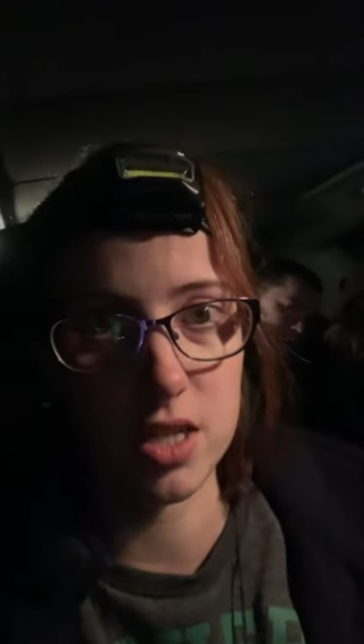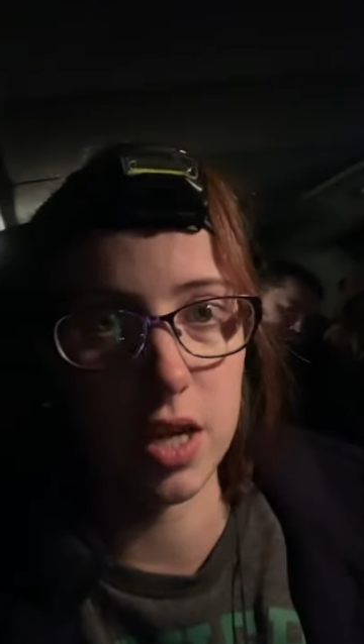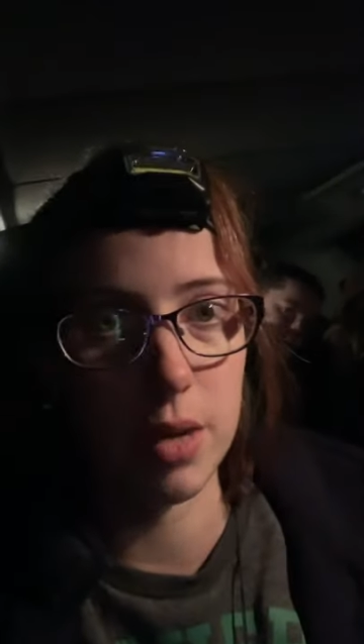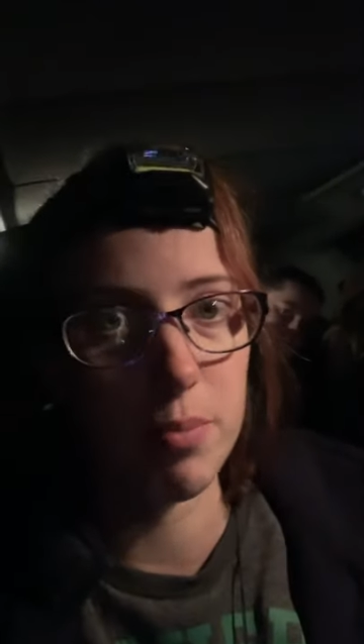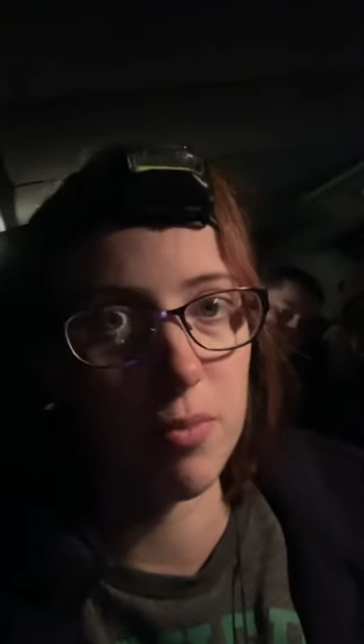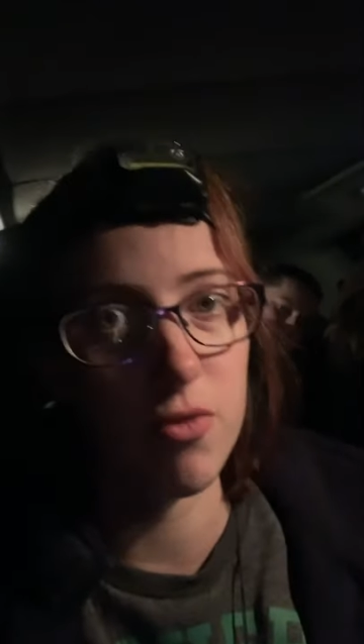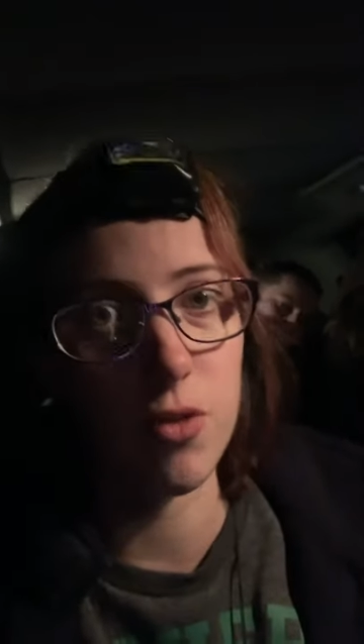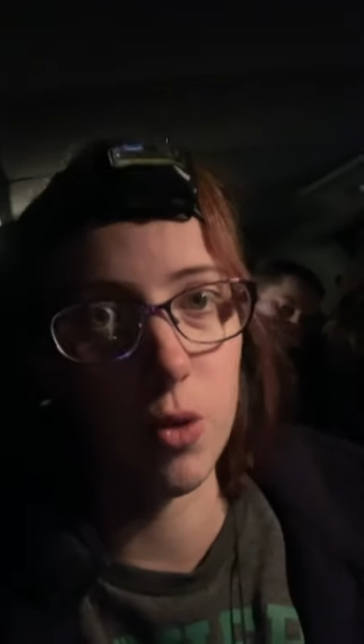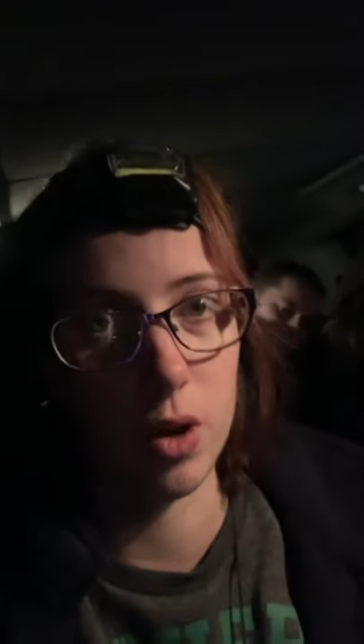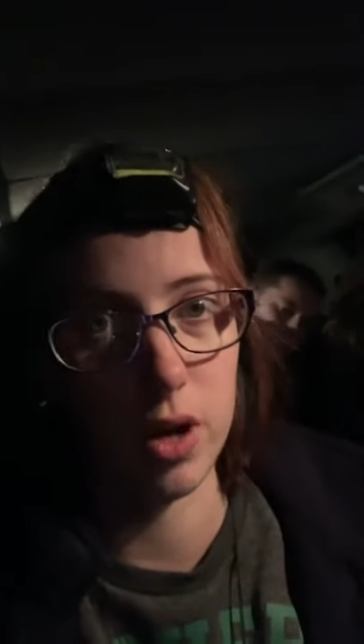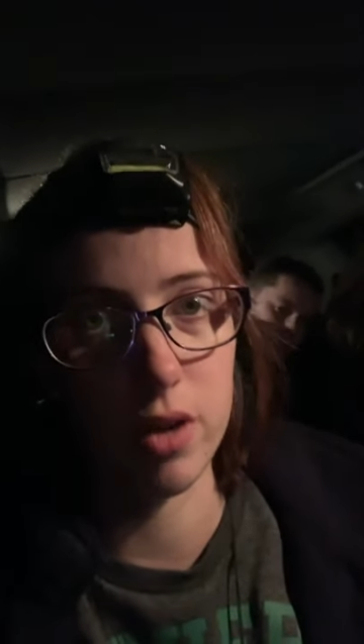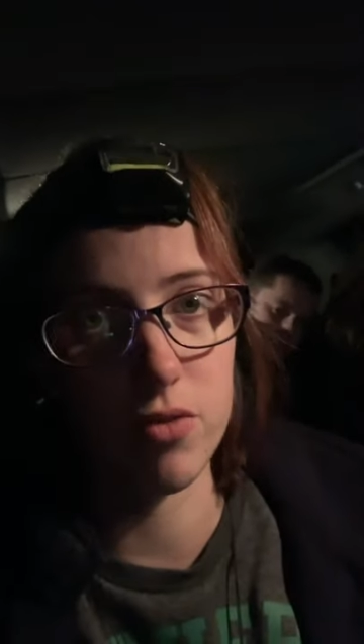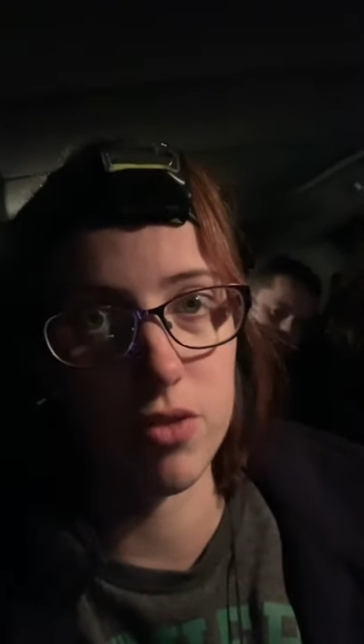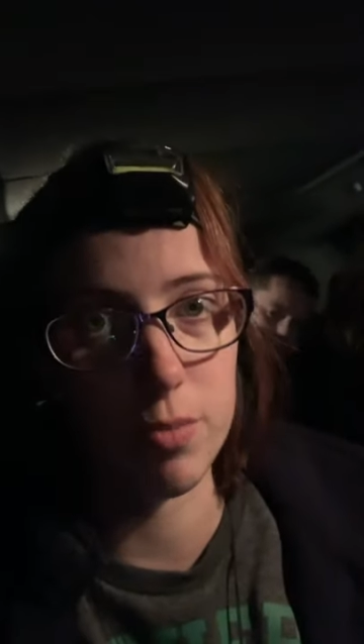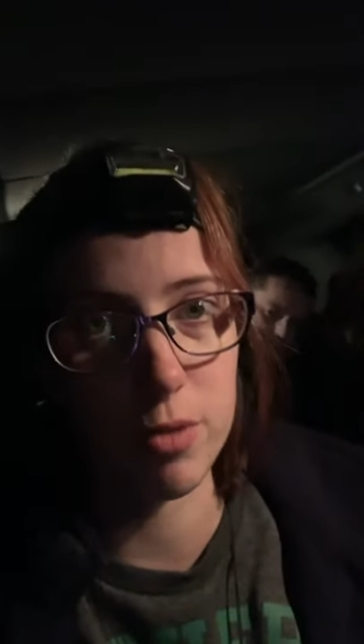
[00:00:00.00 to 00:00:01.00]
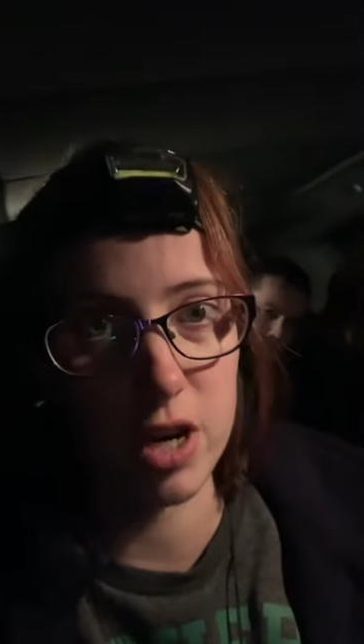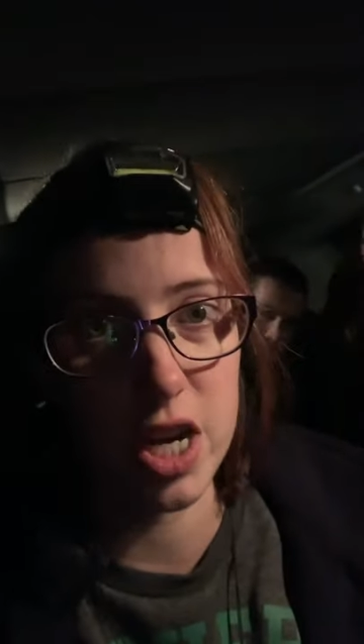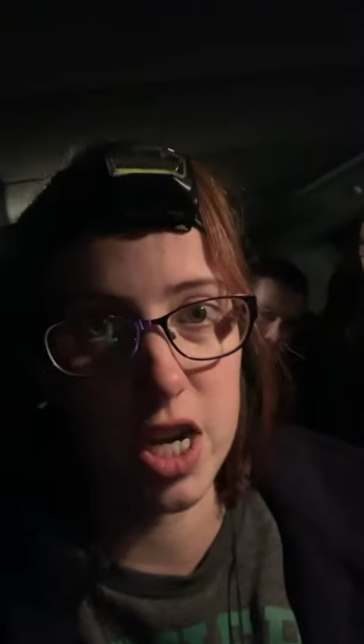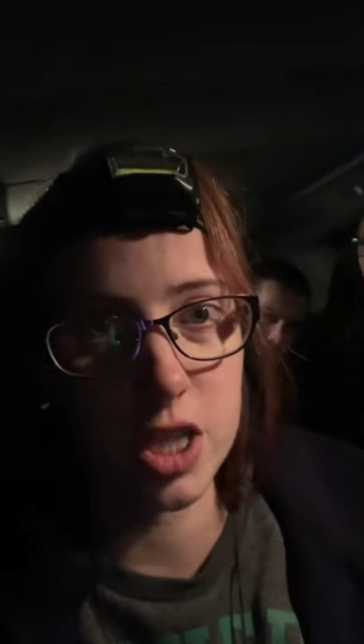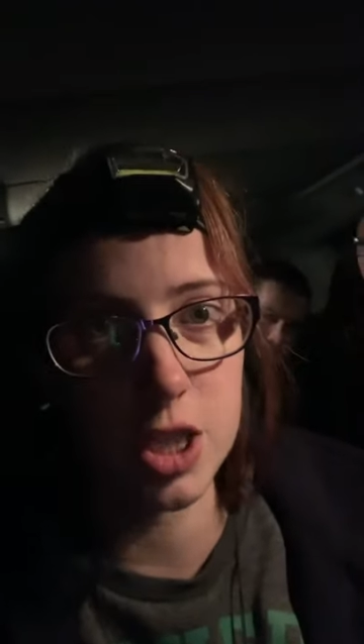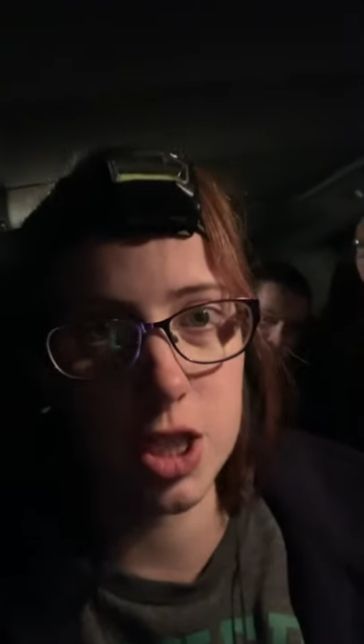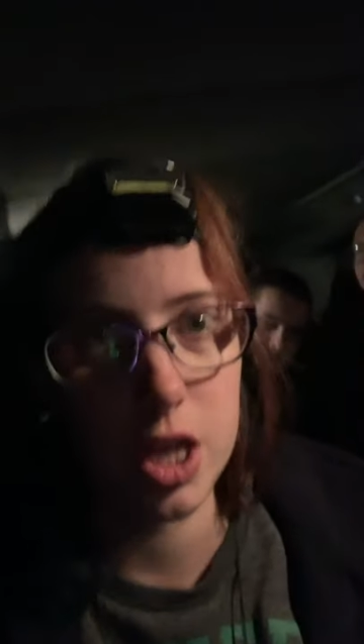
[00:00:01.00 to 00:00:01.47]
um, fallen off the
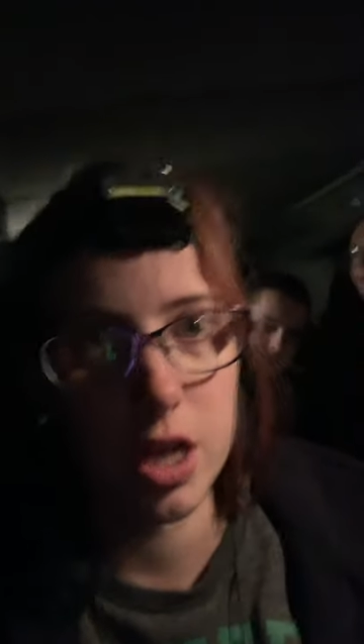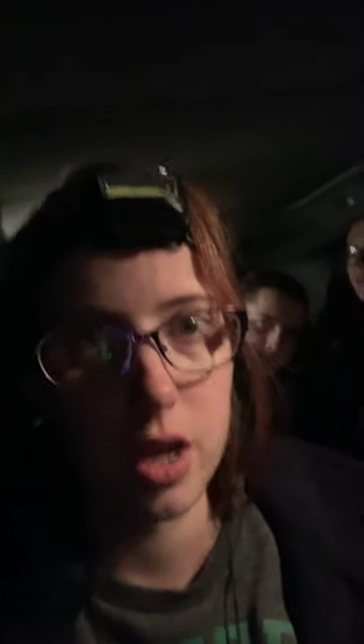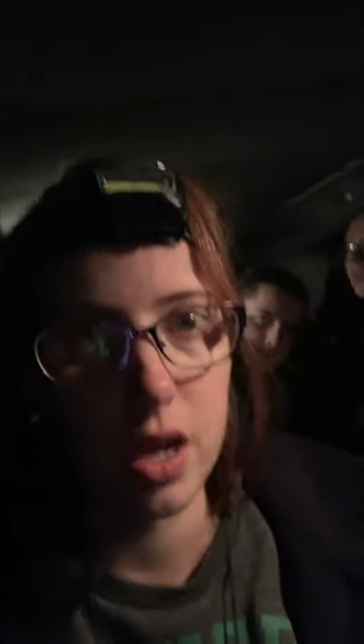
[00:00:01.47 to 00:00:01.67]
bridge.